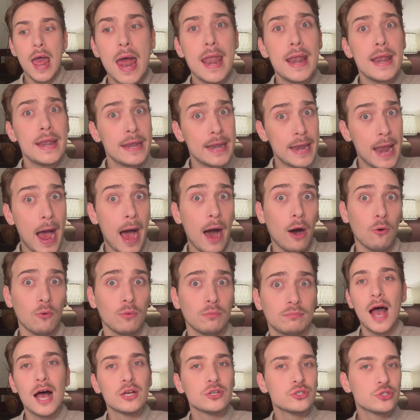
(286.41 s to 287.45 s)
Now,
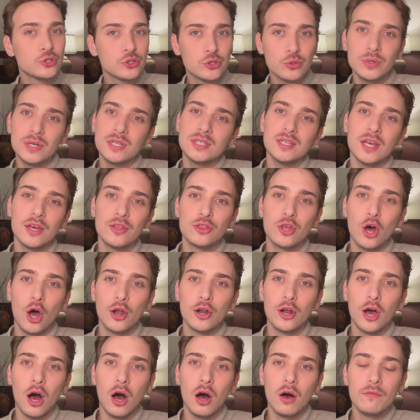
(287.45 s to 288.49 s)
as soon as I thought
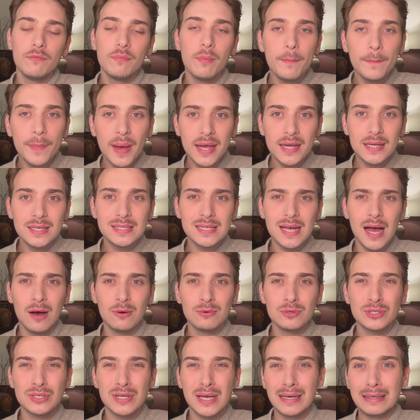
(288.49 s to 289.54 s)
of paint, I
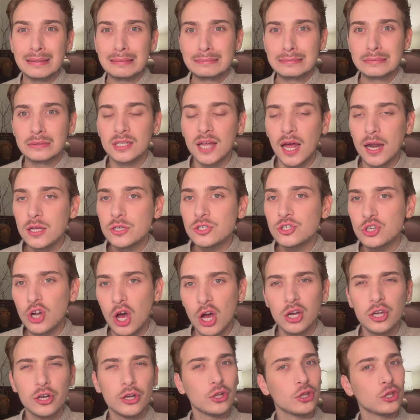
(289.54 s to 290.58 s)
was like, that is
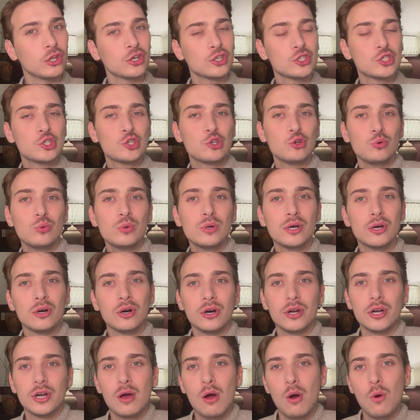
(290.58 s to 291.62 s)
not going to look too
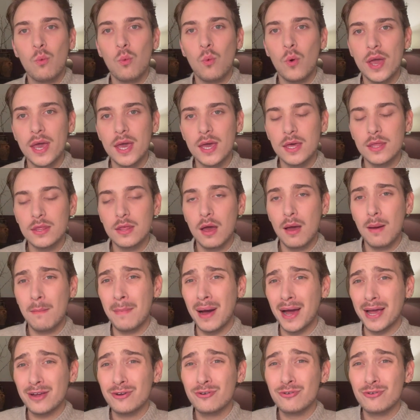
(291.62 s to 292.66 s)
good with my